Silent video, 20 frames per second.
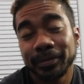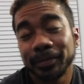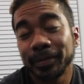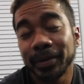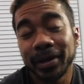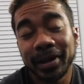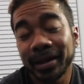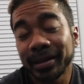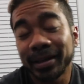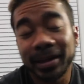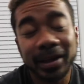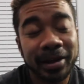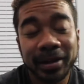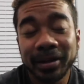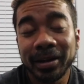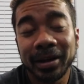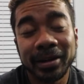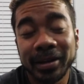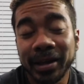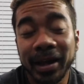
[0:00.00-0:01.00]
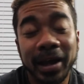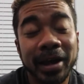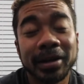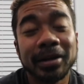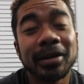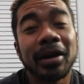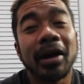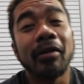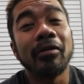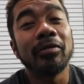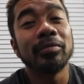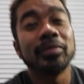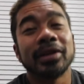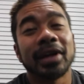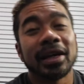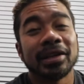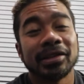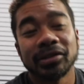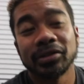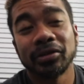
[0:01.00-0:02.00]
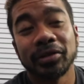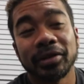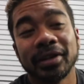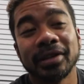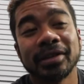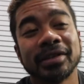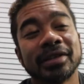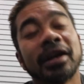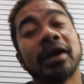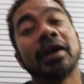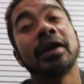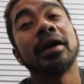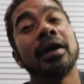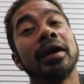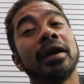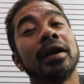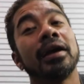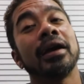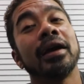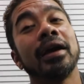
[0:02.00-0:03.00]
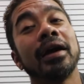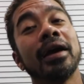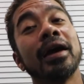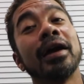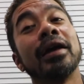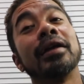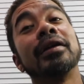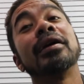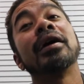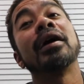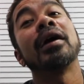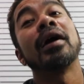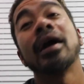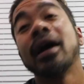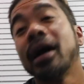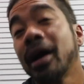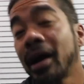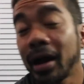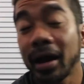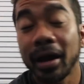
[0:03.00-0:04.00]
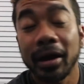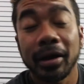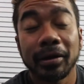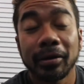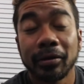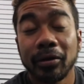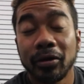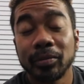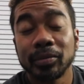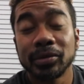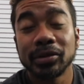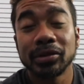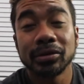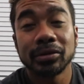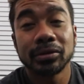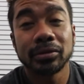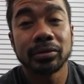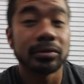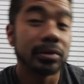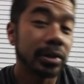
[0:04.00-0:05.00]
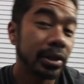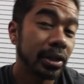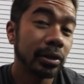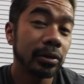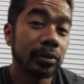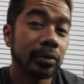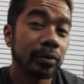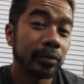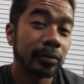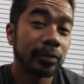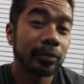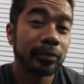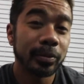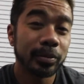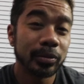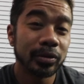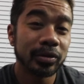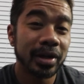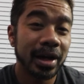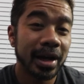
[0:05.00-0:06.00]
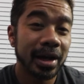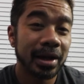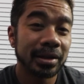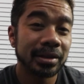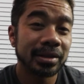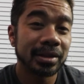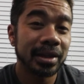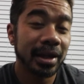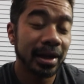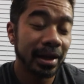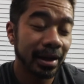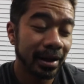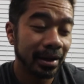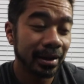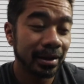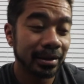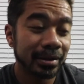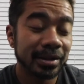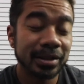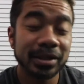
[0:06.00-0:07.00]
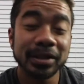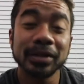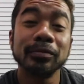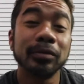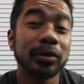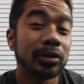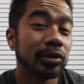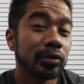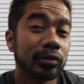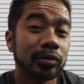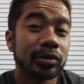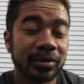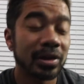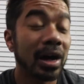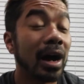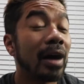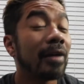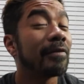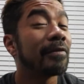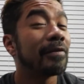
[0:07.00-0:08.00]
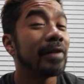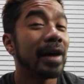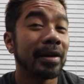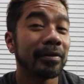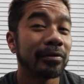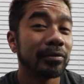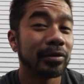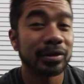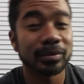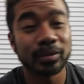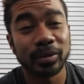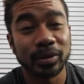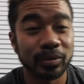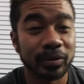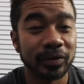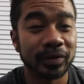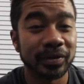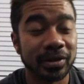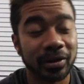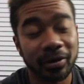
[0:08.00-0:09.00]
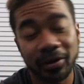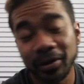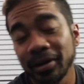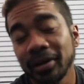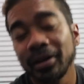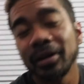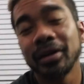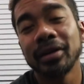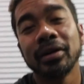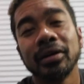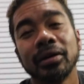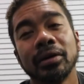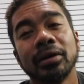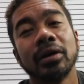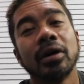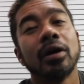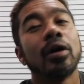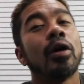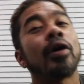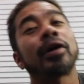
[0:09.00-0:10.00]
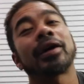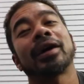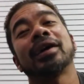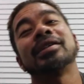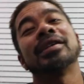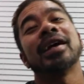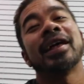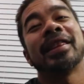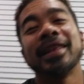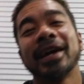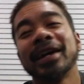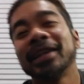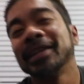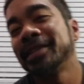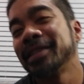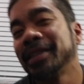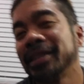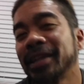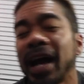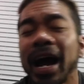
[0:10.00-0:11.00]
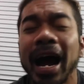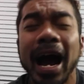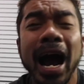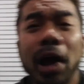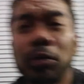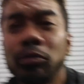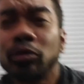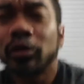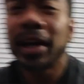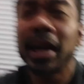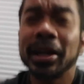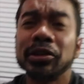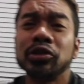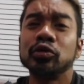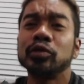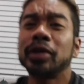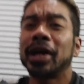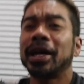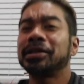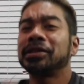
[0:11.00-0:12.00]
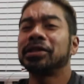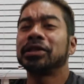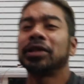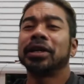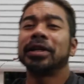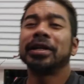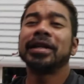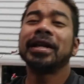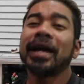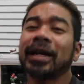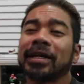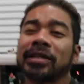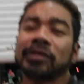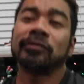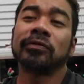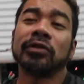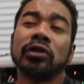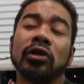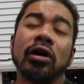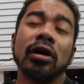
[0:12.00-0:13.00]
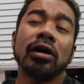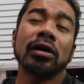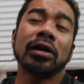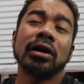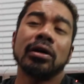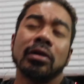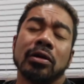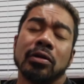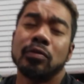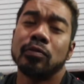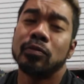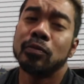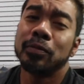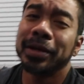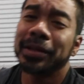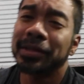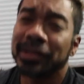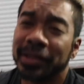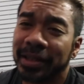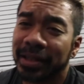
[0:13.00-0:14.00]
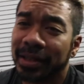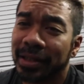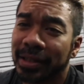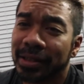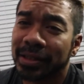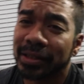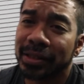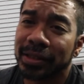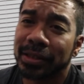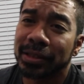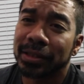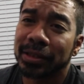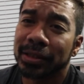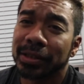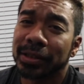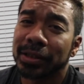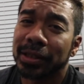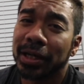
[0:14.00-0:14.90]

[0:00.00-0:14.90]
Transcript: but at the again, at the end, I hope you guys enjoyed this and I hope to hear from you guys and see what your top five Christmas movies are. All right, guys, that is it. I will catch you guys in the next vlog, which is